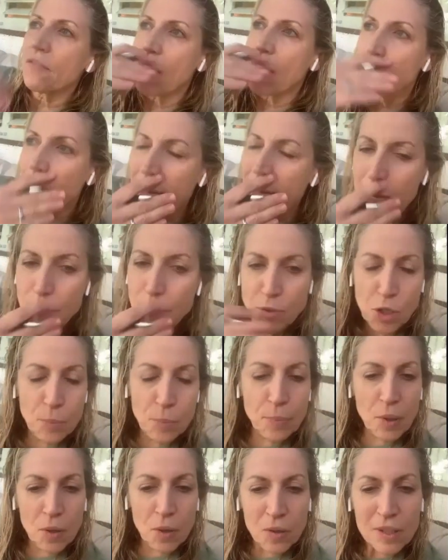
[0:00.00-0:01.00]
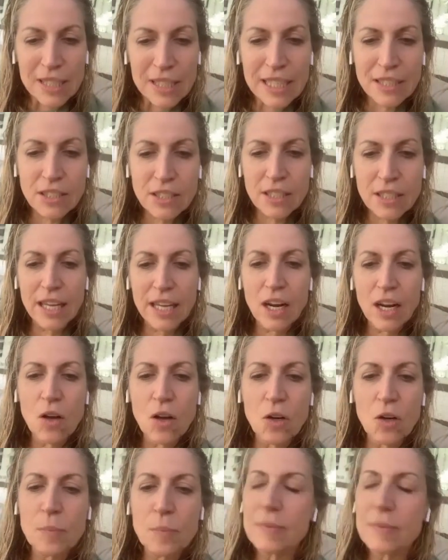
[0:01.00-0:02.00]
I wake up super early to get
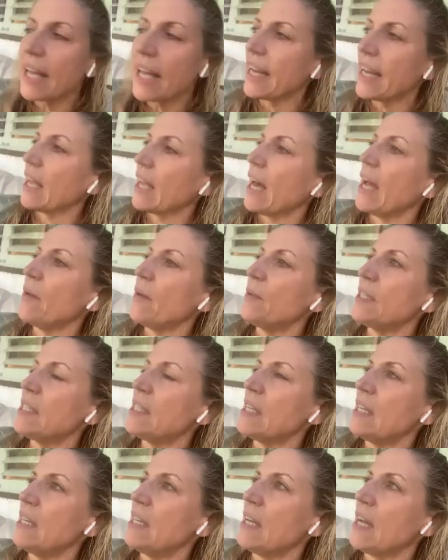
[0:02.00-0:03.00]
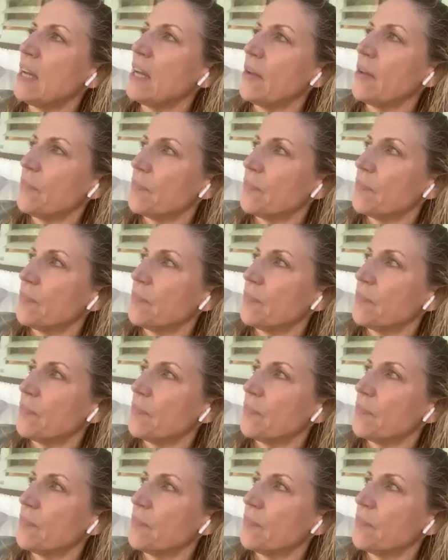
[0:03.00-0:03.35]
home, like I was in I